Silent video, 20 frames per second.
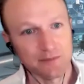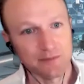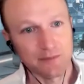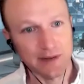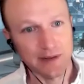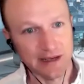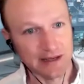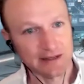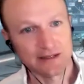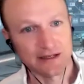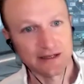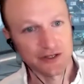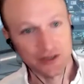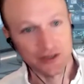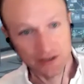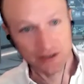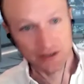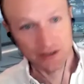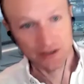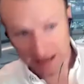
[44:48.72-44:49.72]
and pay
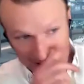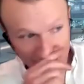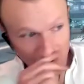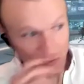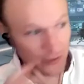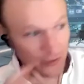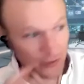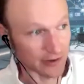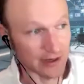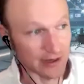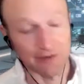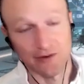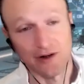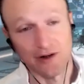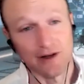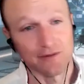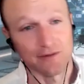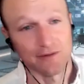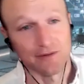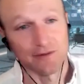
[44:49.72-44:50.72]
attention and or have a
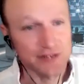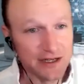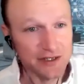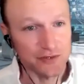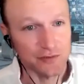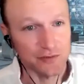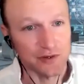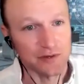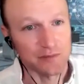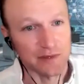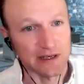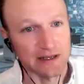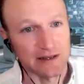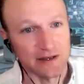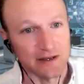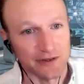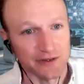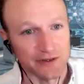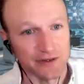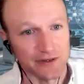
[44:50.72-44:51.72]
conversation with me
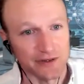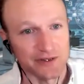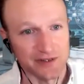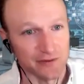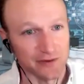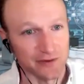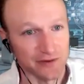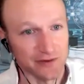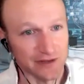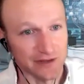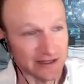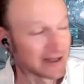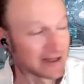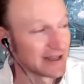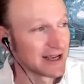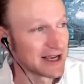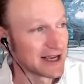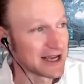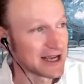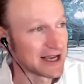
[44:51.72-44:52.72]
they'll discover that
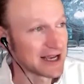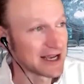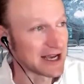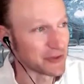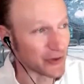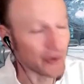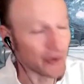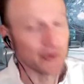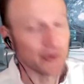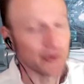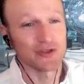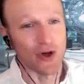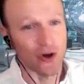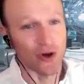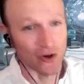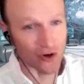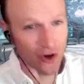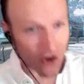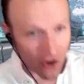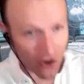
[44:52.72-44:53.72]
those
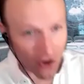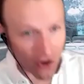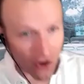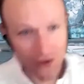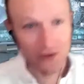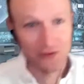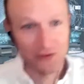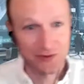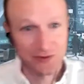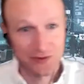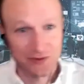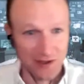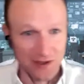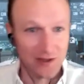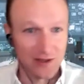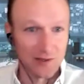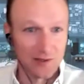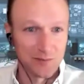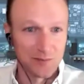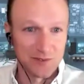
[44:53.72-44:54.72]
are all
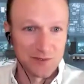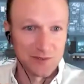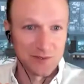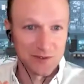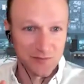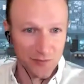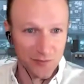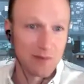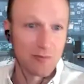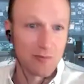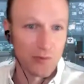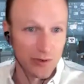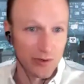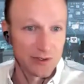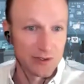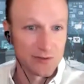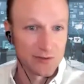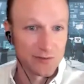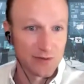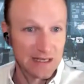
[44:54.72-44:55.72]
developed
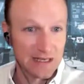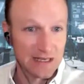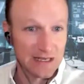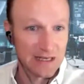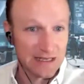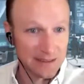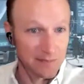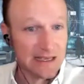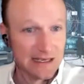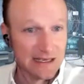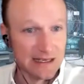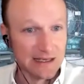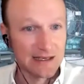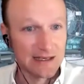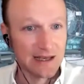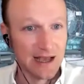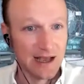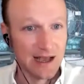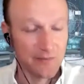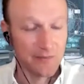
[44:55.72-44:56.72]
frameworks in
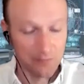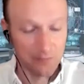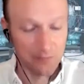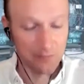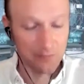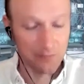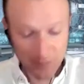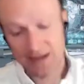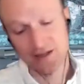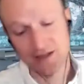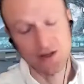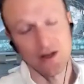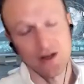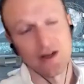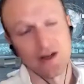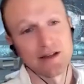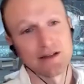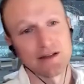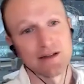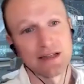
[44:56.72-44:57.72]
me based
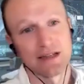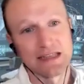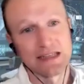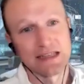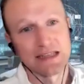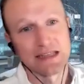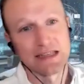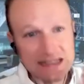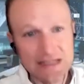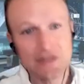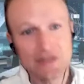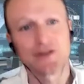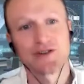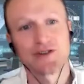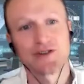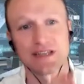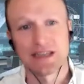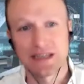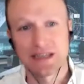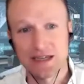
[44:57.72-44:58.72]
on
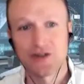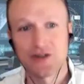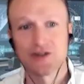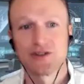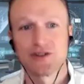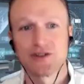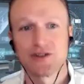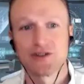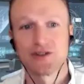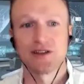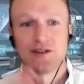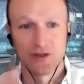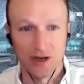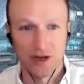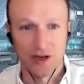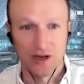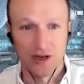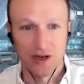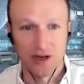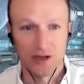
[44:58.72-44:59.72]
years and years of
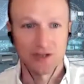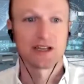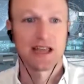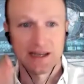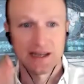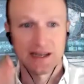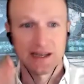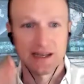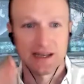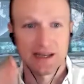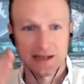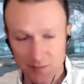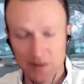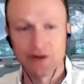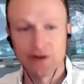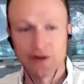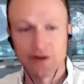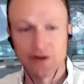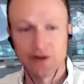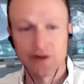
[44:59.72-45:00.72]
logic and
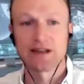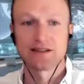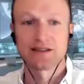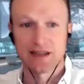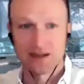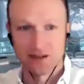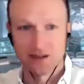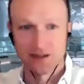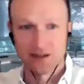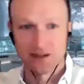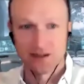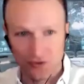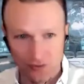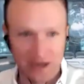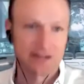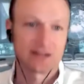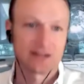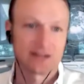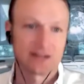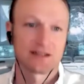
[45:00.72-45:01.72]
experience and
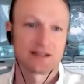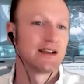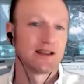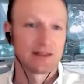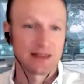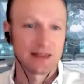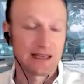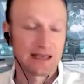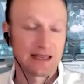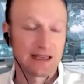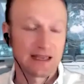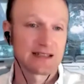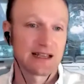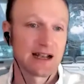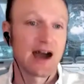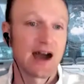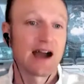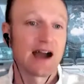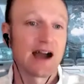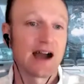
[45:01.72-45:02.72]
direct
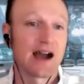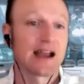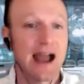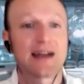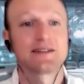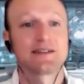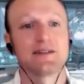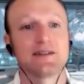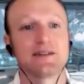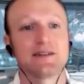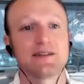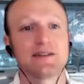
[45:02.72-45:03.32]
things that I had